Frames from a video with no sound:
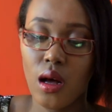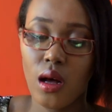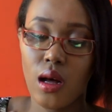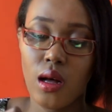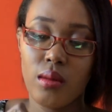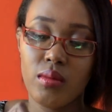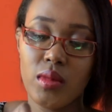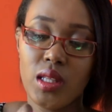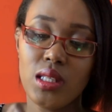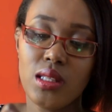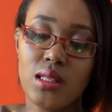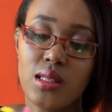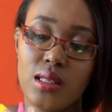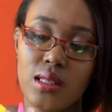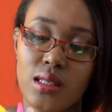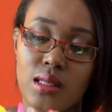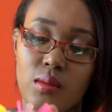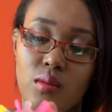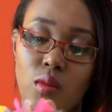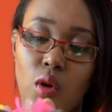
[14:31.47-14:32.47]
Um this
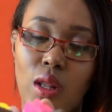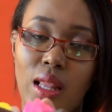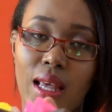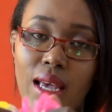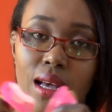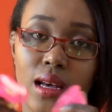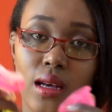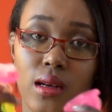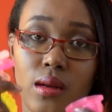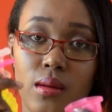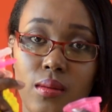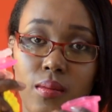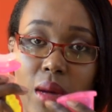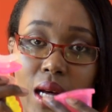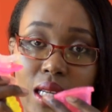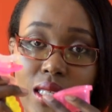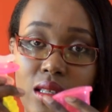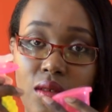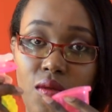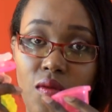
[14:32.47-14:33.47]
is more like a
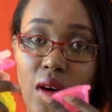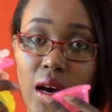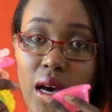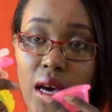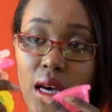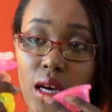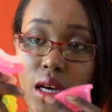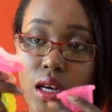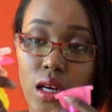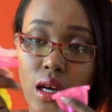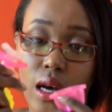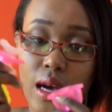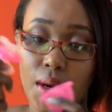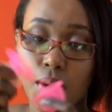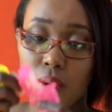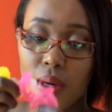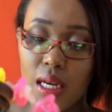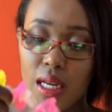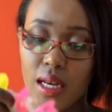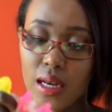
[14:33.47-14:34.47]
pacifier. I
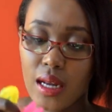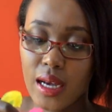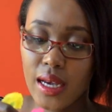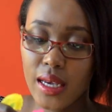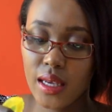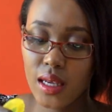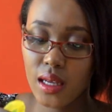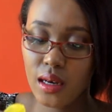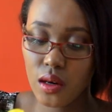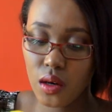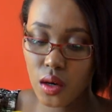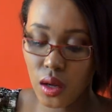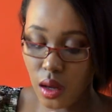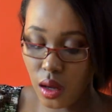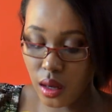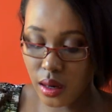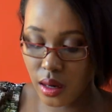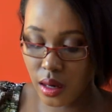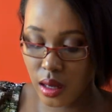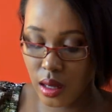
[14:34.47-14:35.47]
really like it a
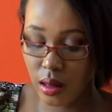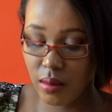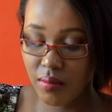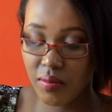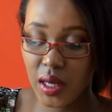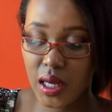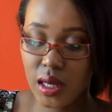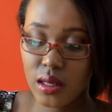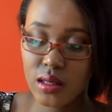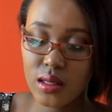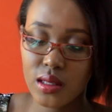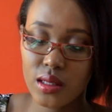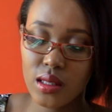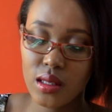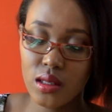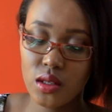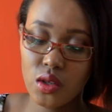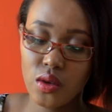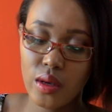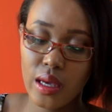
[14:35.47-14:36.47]
lot, because
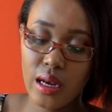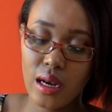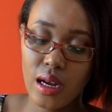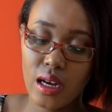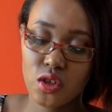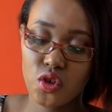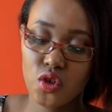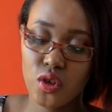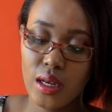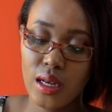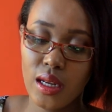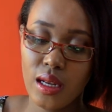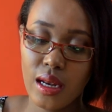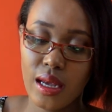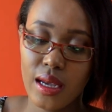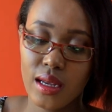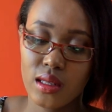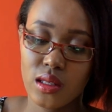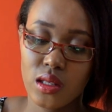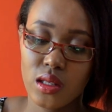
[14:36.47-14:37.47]
this you can actually
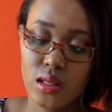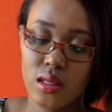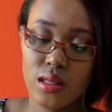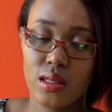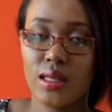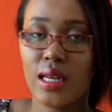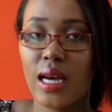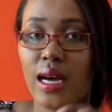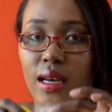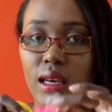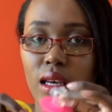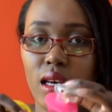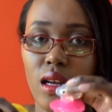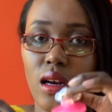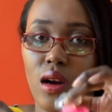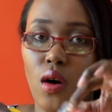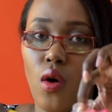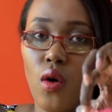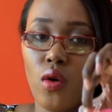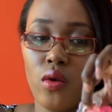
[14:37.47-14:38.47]
like just tag
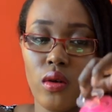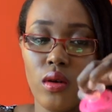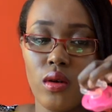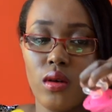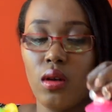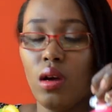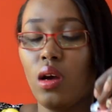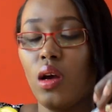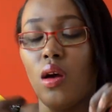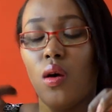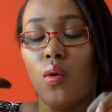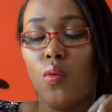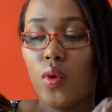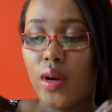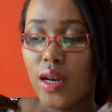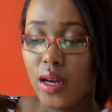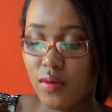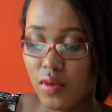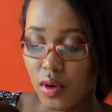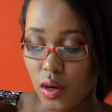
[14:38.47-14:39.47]
it on
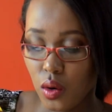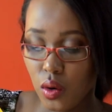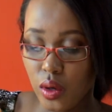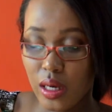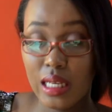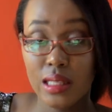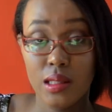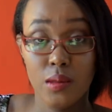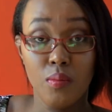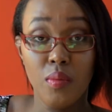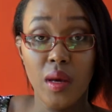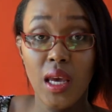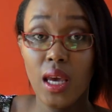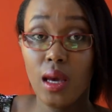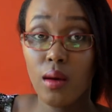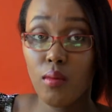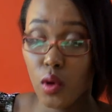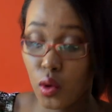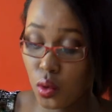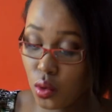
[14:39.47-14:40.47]
whatever, on his
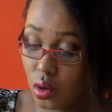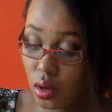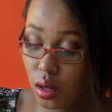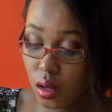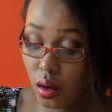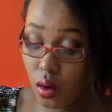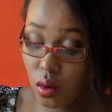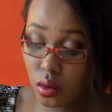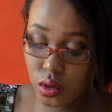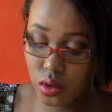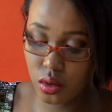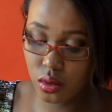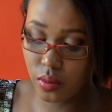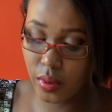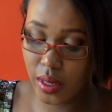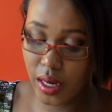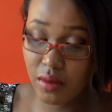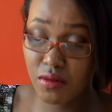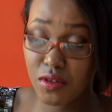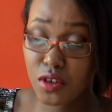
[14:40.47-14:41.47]
bib or clothes or
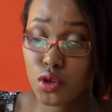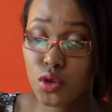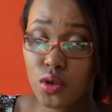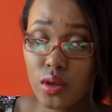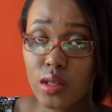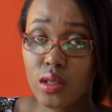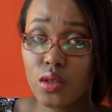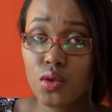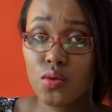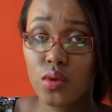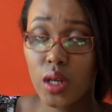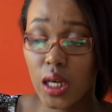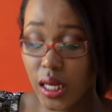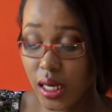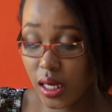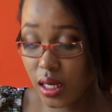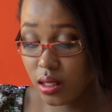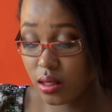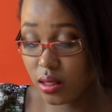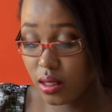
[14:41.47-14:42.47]
whatever, so it's
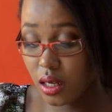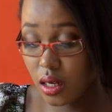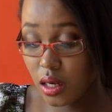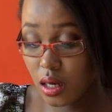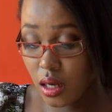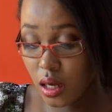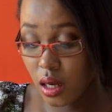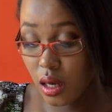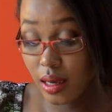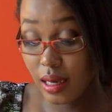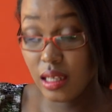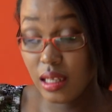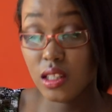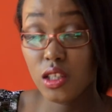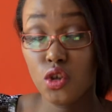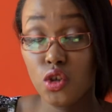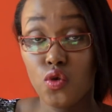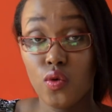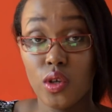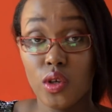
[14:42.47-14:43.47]
really easier
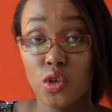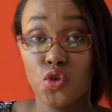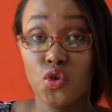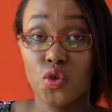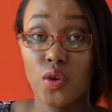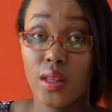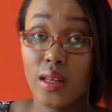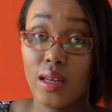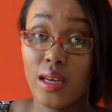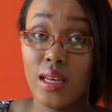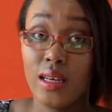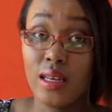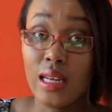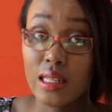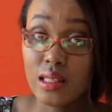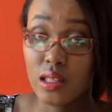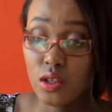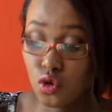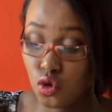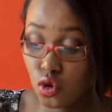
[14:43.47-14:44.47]
easy to ensure that it
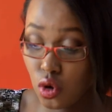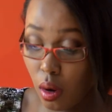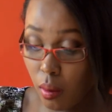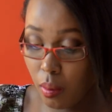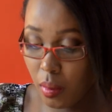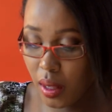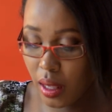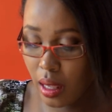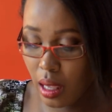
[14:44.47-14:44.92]
doesn't drop.